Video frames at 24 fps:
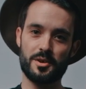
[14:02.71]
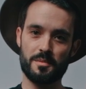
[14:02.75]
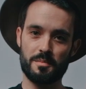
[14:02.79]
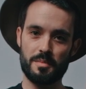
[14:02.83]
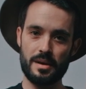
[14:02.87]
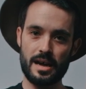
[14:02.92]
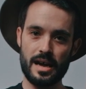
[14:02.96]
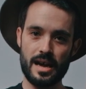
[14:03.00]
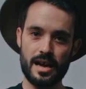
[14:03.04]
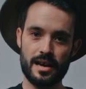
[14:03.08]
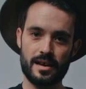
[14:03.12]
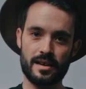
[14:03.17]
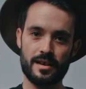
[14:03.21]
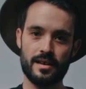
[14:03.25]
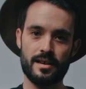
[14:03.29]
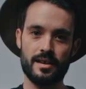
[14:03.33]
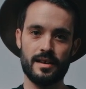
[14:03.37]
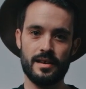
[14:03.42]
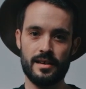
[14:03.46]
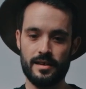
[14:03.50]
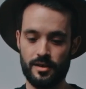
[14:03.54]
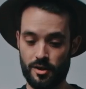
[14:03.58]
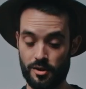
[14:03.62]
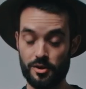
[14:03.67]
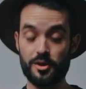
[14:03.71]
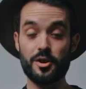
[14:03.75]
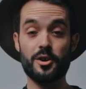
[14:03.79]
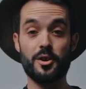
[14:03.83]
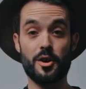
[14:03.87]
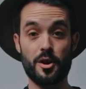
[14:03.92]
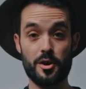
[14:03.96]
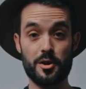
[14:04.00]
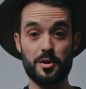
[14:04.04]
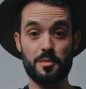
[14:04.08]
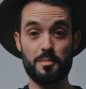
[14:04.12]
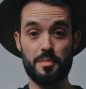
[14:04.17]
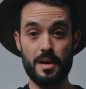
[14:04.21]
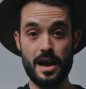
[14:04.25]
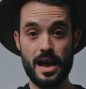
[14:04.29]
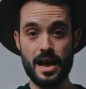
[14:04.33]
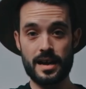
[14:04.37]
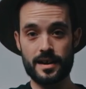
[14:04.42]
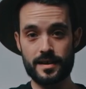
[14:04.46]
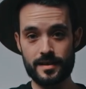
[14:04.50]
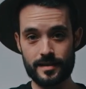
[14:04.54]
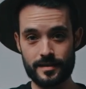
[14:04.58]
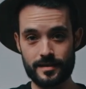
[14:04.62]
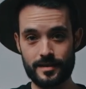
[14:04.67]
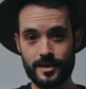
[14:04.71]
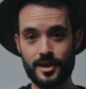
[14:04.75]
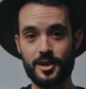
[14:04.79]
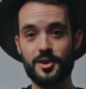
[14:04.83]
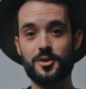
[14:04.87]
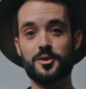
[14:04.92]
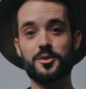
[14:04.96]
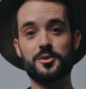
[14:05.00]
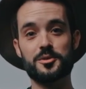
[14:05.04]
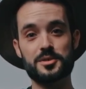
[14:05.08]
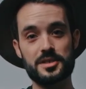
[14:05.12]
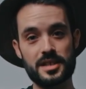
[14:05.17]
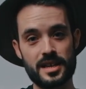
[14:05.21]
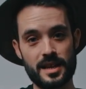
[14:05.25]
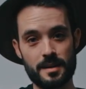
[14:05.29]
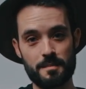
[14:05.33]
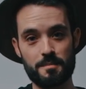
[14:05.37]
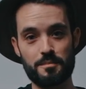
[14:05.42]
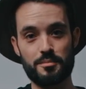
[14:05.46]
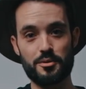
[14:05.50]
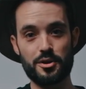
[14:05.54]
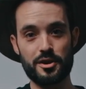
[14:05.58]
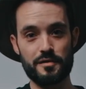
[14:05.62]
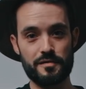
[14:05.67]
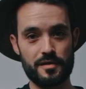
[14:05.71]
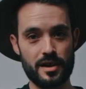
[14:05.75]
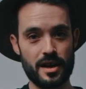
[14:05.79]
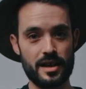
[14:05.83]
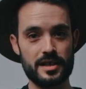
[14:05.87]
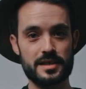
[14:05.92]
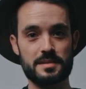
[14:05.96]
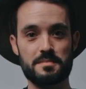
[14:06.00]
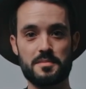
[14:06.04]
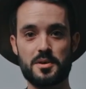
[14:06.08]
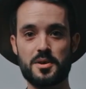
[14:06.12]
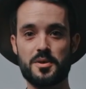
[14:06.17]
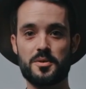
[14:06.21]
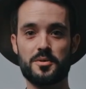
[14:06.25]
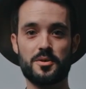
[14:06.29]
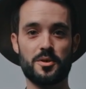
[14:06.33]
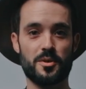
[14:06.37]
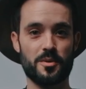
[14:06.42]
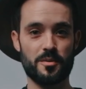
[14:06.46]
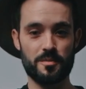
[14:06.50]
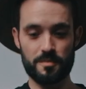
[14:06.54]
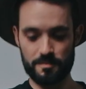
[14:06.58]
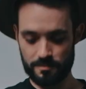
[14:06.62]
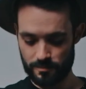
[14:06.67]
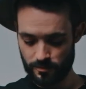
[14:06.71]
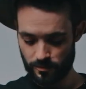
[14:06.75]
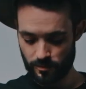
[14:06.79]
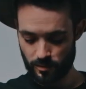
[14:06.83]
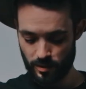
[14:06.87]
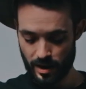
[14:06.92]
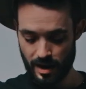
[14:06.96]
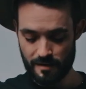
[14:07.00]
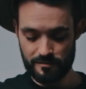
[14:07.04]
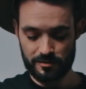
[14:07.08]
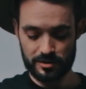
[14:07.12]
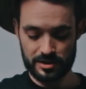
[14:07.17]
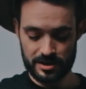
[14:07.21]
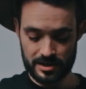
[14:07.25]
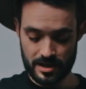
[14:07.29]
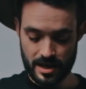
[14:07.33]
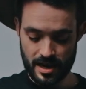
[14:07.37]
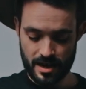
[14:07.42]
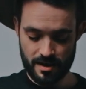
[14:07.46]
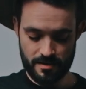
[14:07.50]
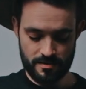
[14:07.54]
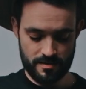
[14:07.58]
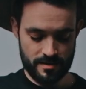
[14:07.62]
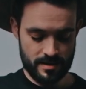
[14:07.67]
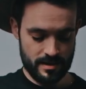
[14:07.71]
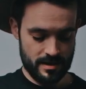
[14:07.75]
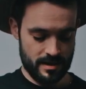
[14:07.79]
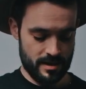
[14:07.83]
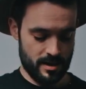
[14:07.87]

bag or on your back and you're using it in briefcase mode or whatever style,